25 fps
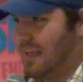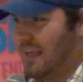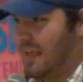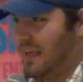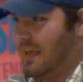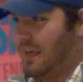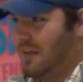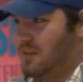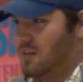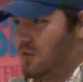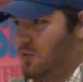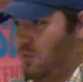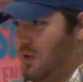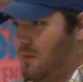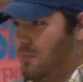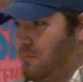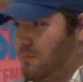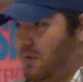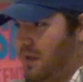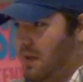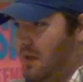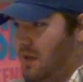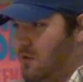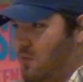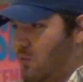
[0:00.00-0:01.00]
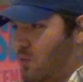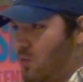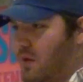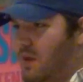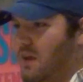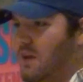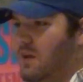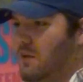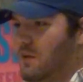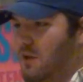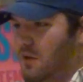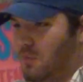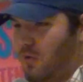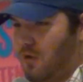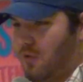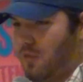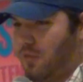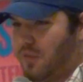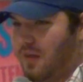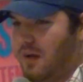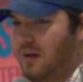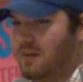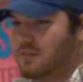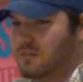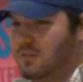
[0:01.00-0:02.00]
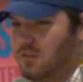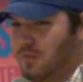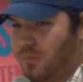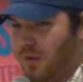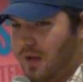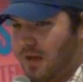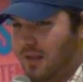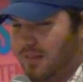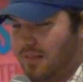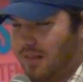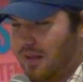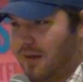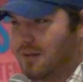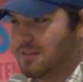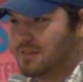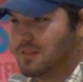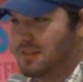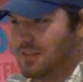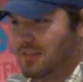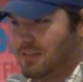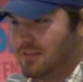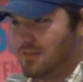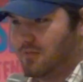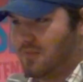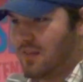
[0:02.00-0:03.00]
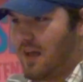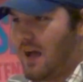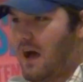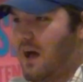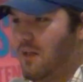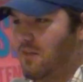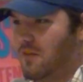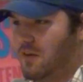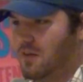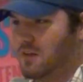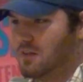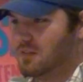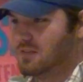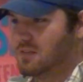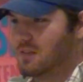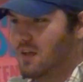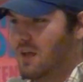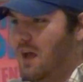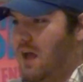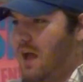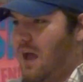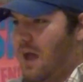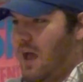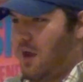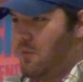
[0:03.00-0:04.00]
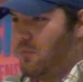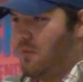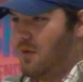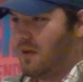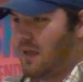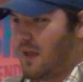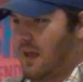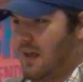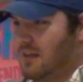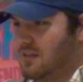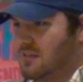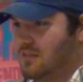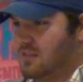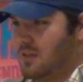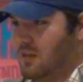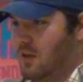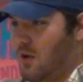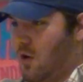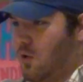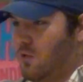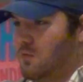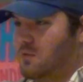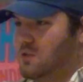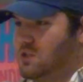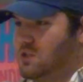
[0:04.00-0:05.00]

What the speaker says: key to it being real and worth thousands upon thousands of dollars. And Rick has the oh